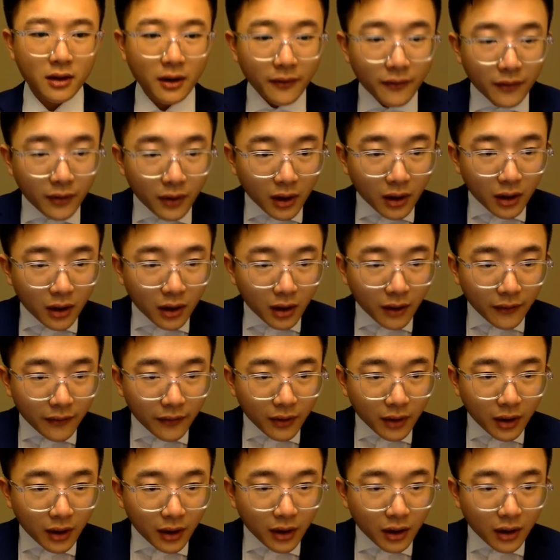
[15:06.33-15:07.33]
I feel
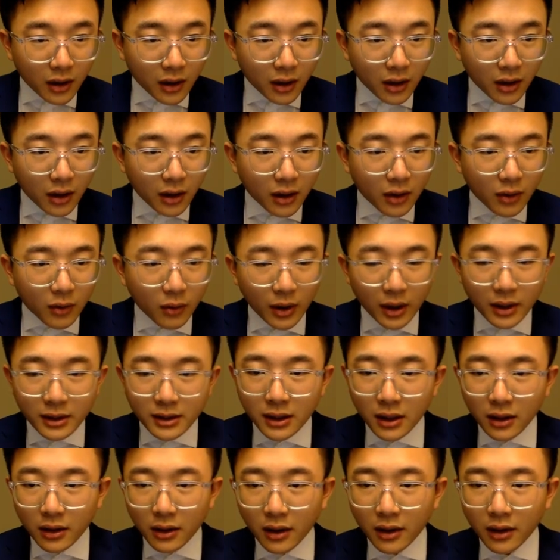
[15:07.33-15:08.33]
like. Okay. Why is it?
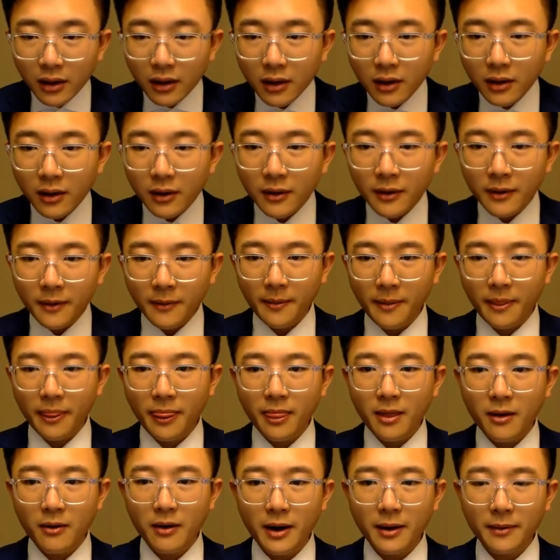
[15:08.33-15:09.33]
All
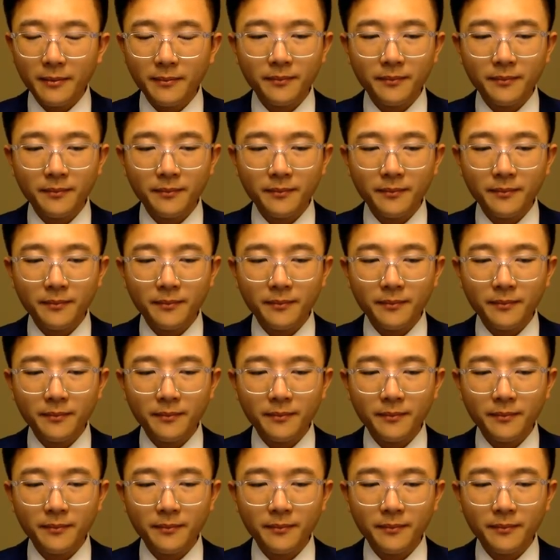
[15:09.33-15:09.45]
right.